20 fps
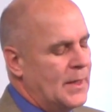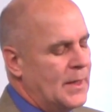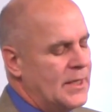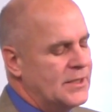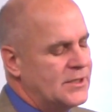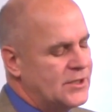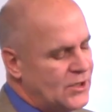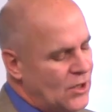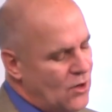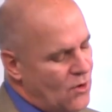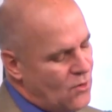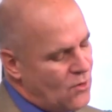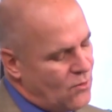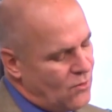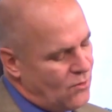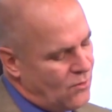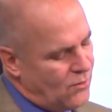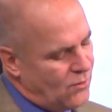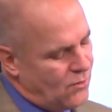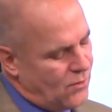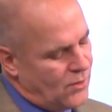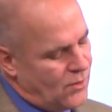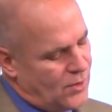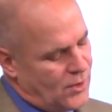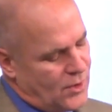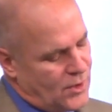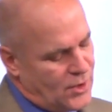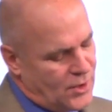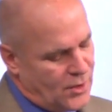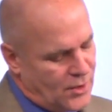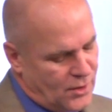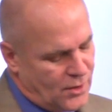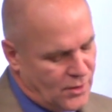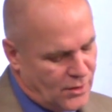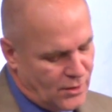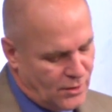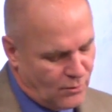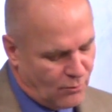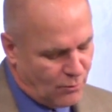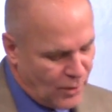And so
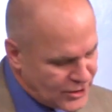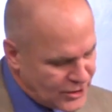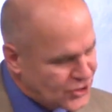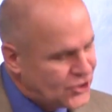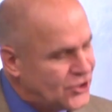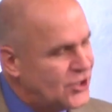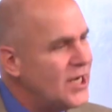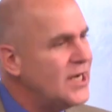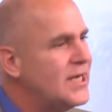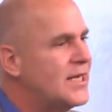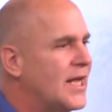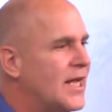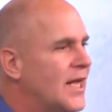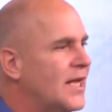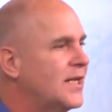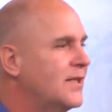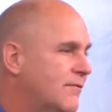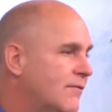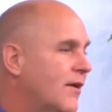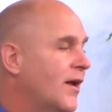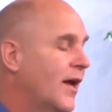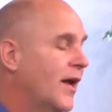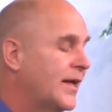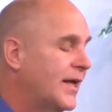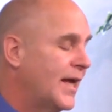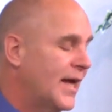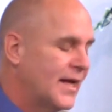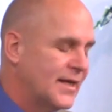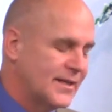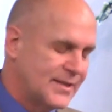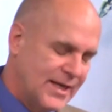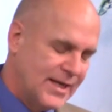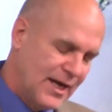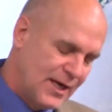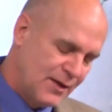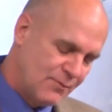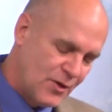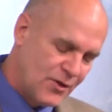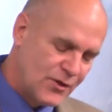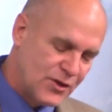what she did, again,
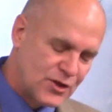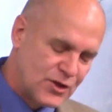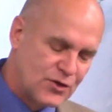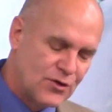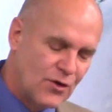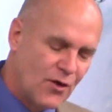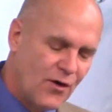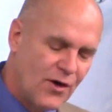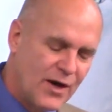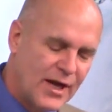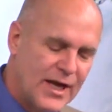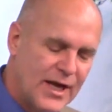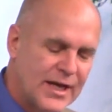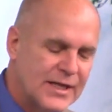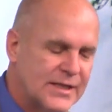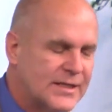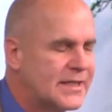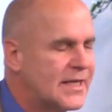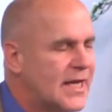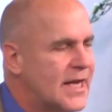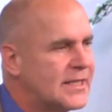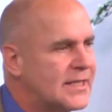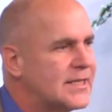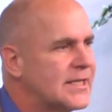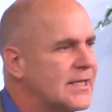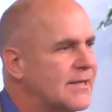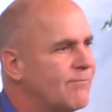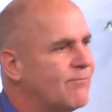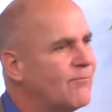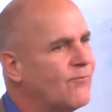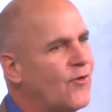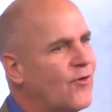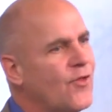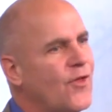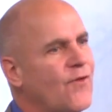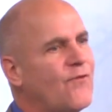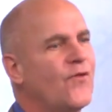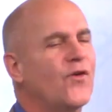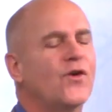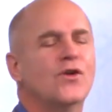telling me the story, is that for
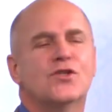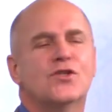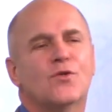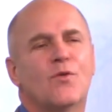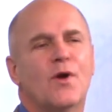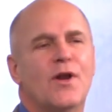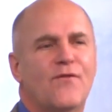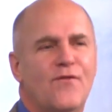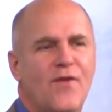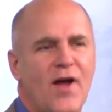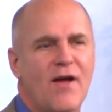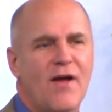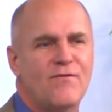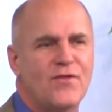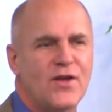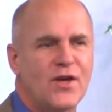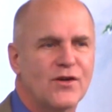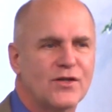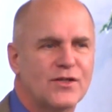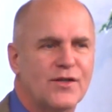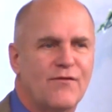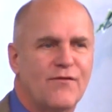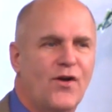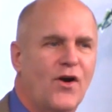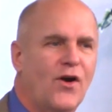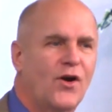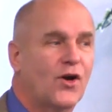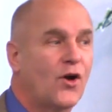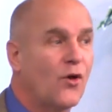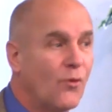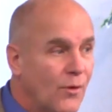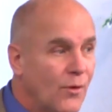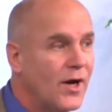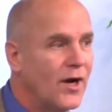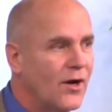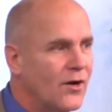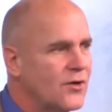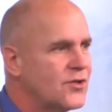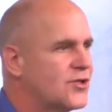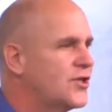the first 25 years of her
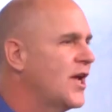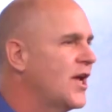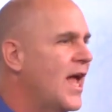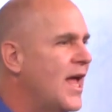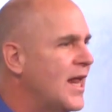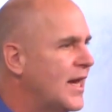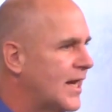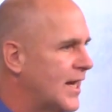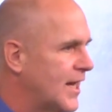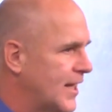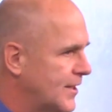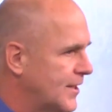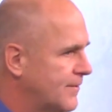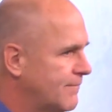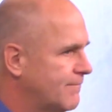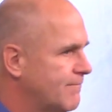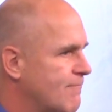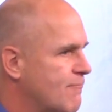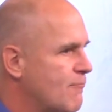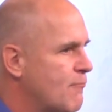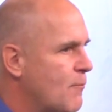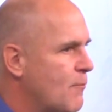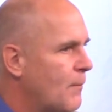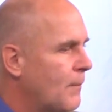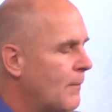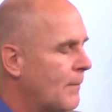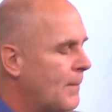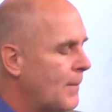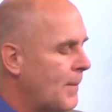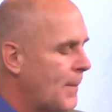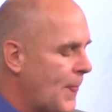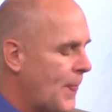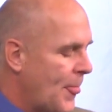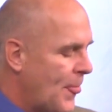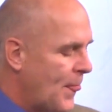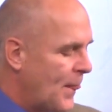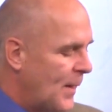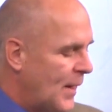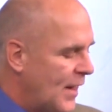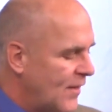career, she hated it.
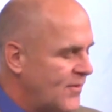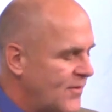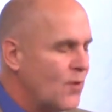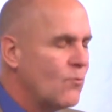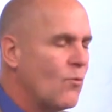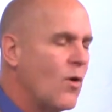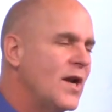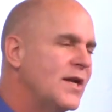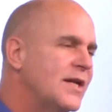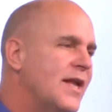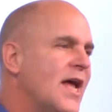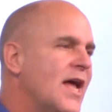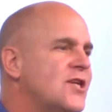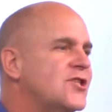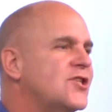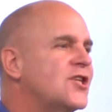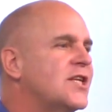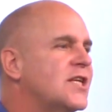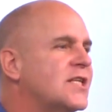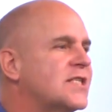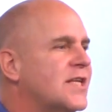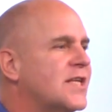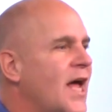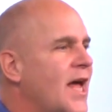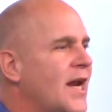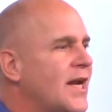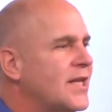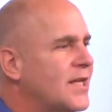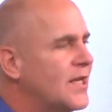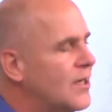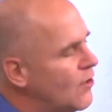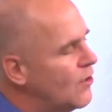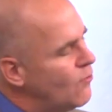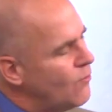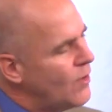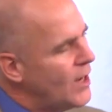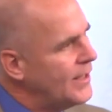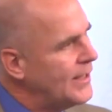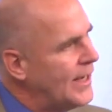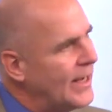And then one day she decided, you know
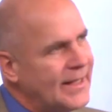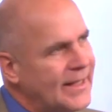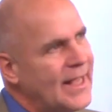what, I